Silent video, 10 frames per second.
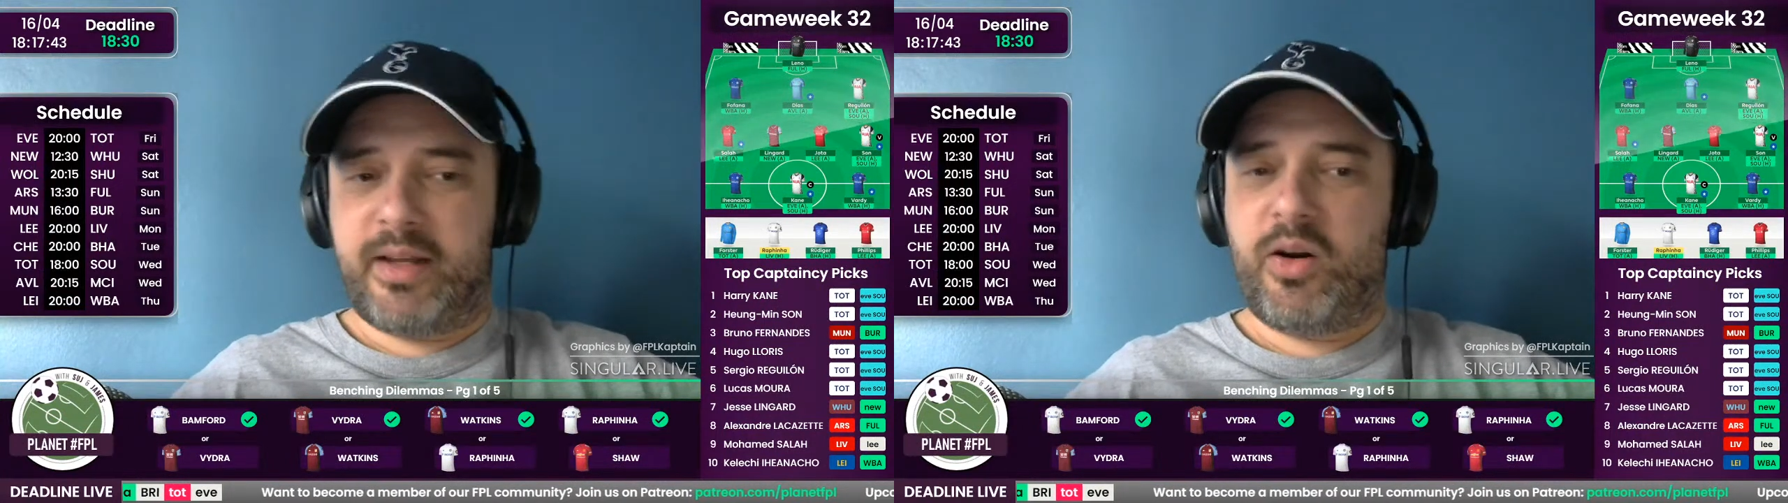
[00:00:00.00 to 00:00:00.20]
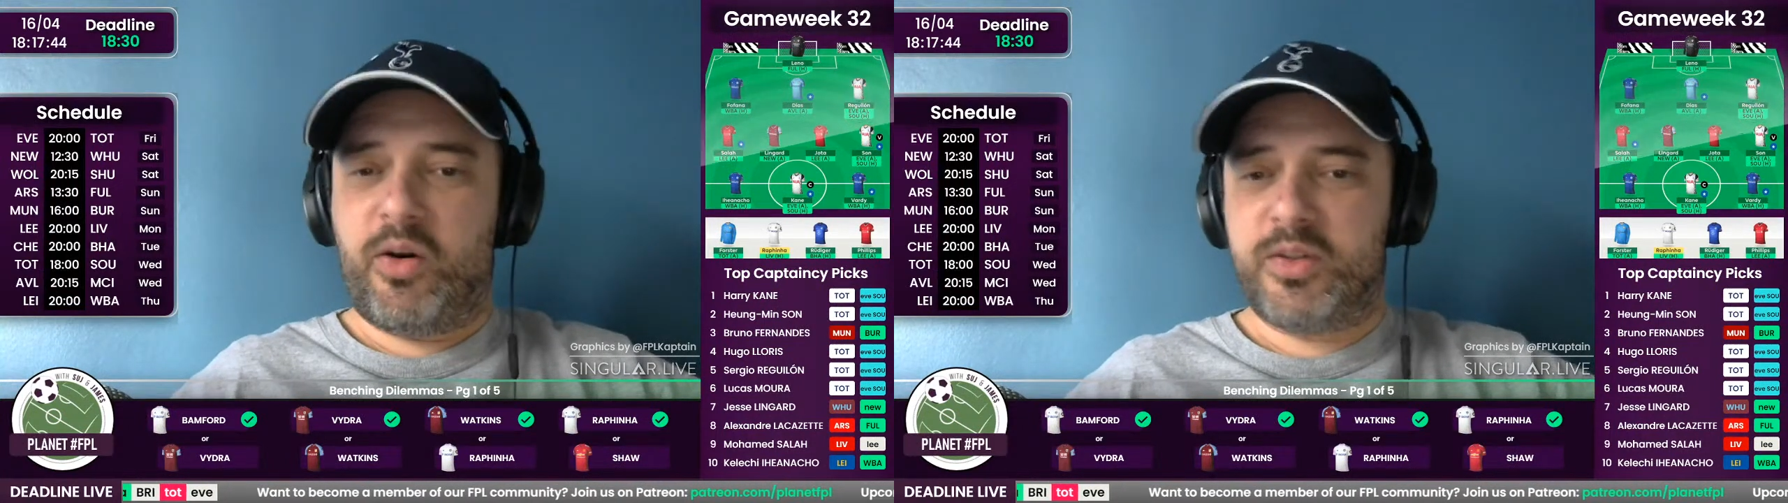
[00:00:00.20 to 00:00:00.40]

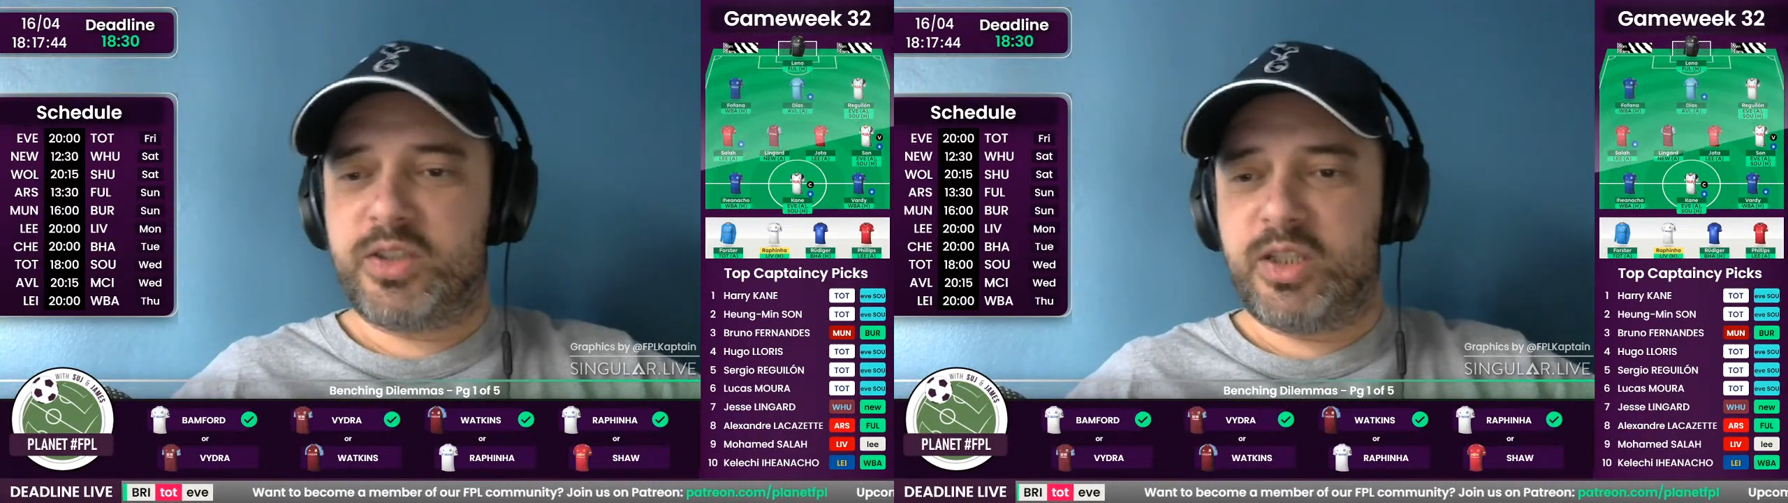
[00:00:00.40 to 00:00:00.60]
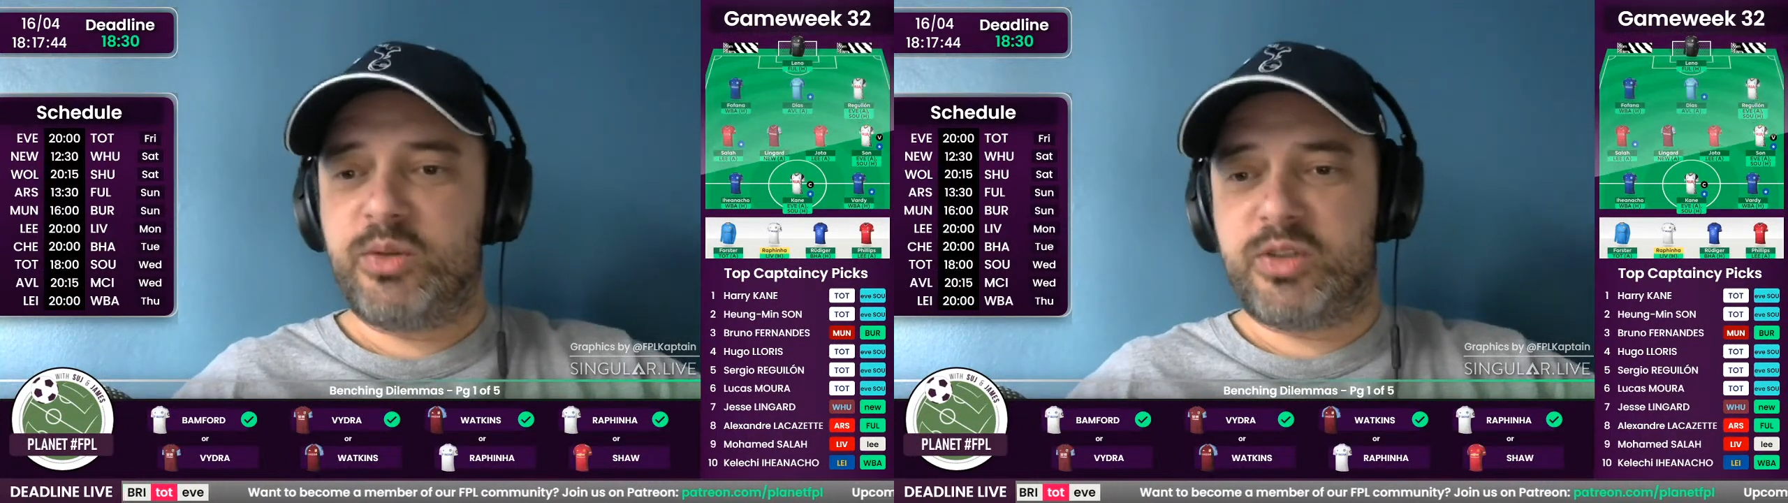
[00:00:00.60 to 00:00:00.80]
then
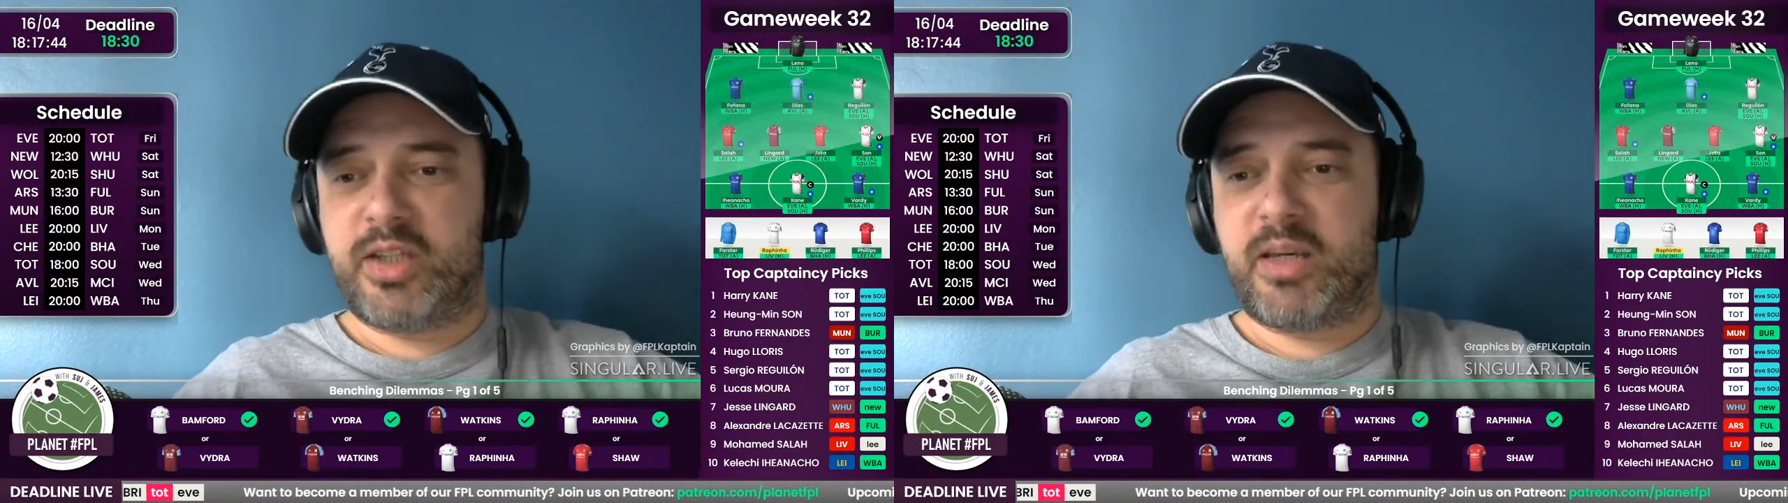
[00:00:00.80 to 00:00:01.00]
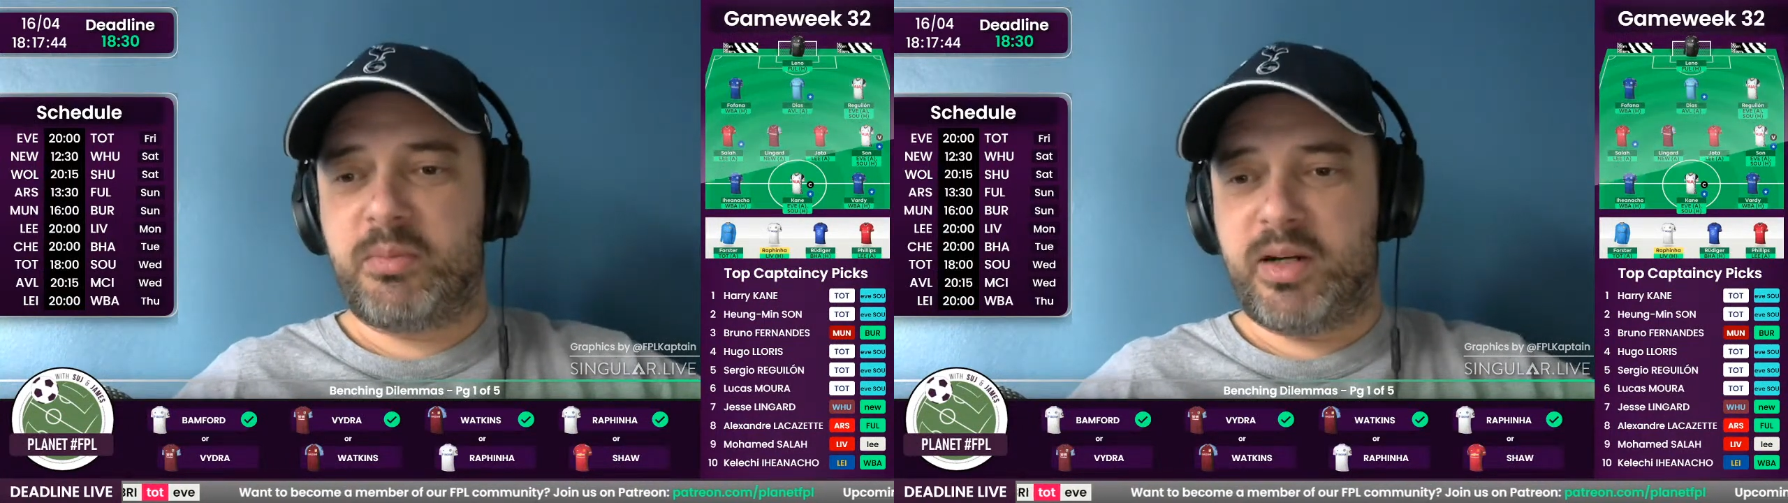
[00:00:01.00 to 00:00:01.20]
obviously you
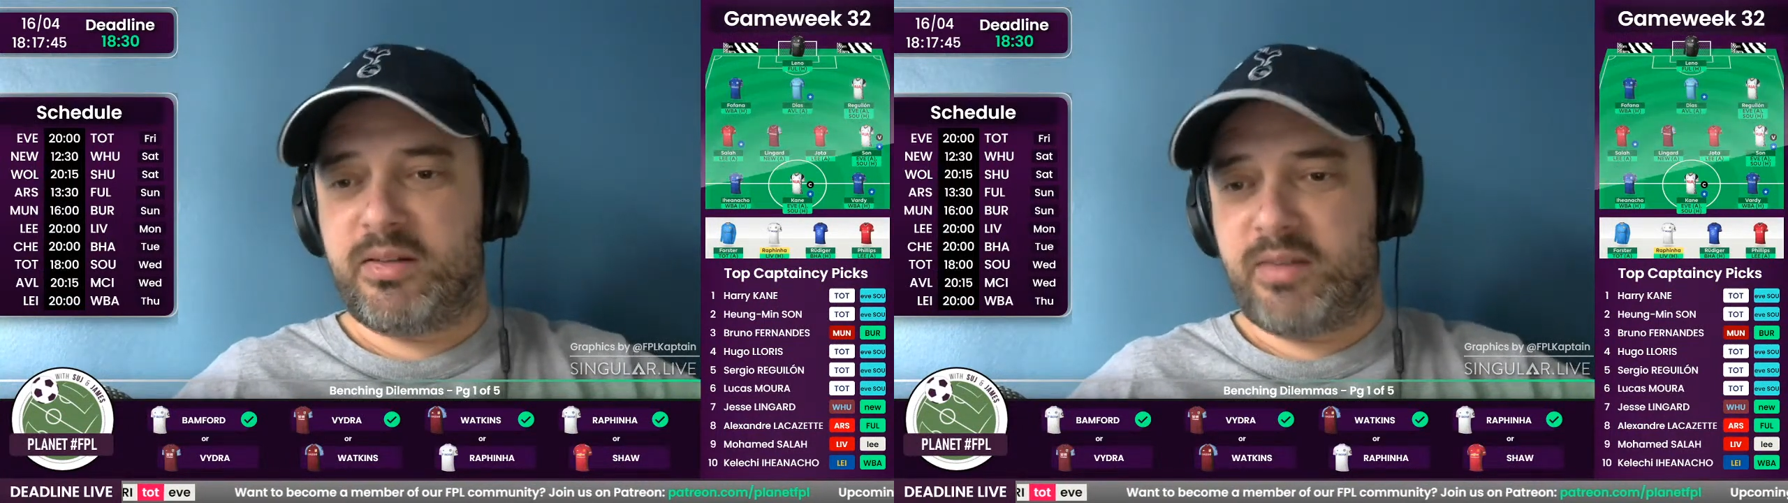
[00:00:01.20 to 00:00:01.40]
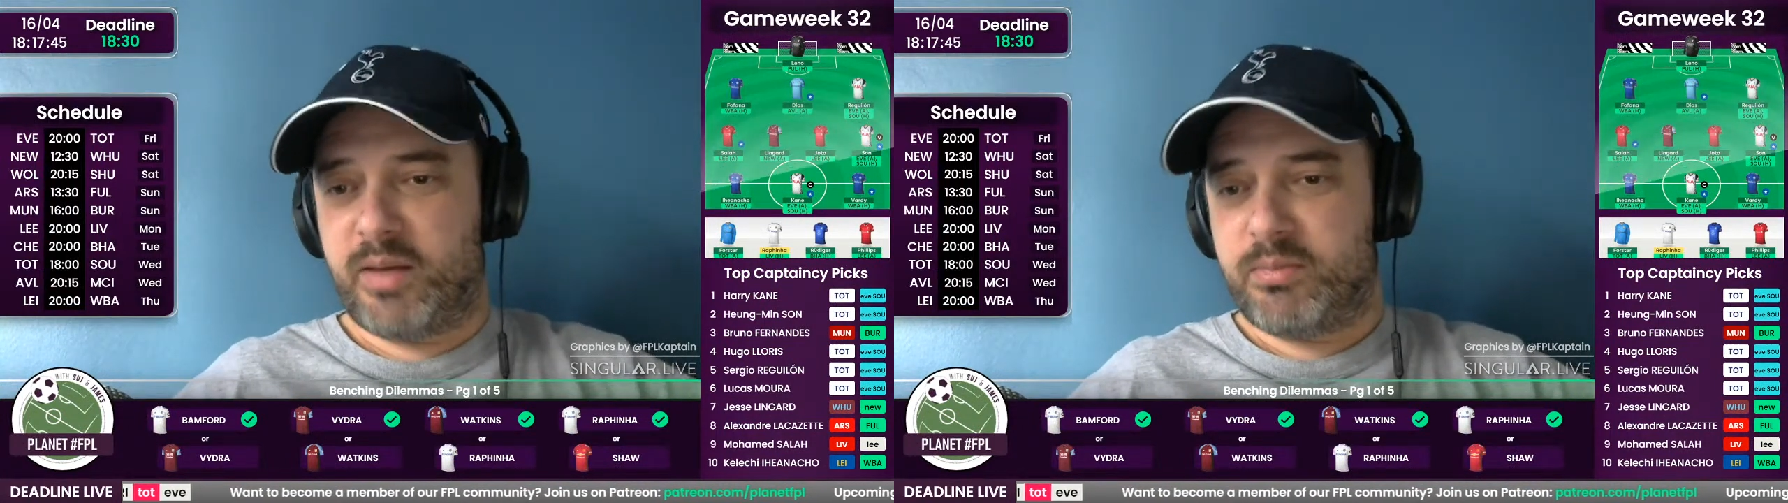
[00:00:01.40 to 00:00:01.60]
stick him in the
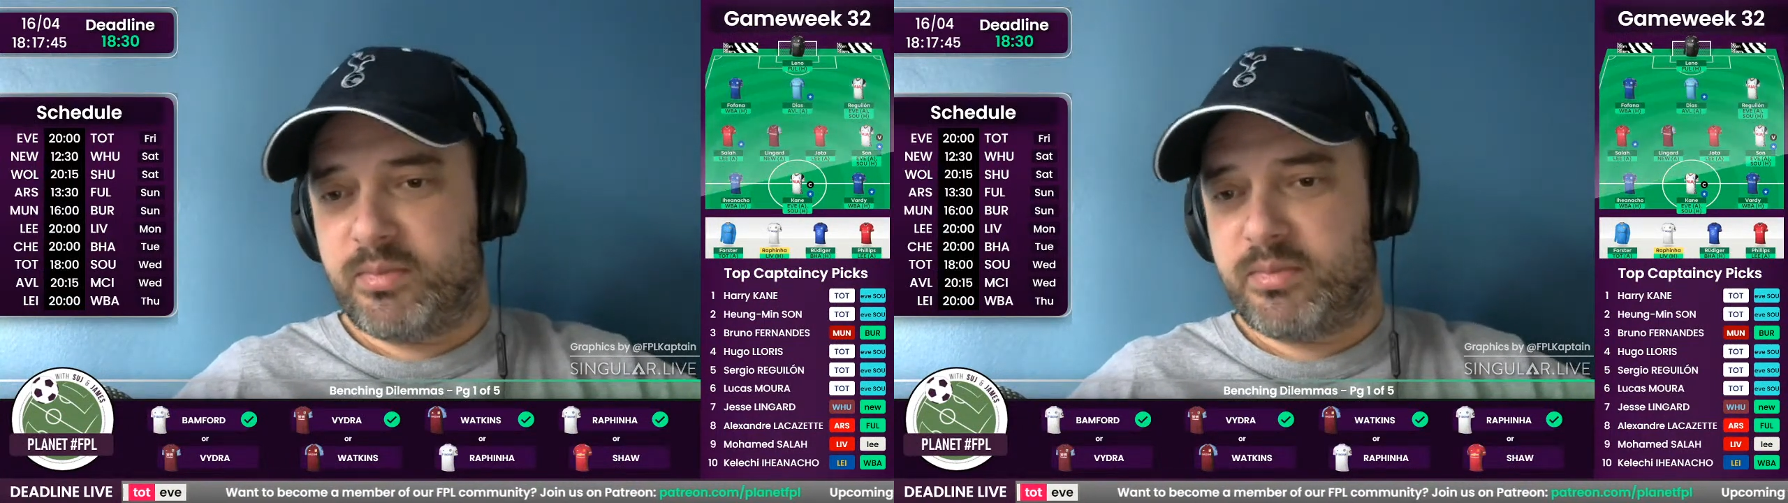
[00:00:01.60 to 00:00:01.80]
team.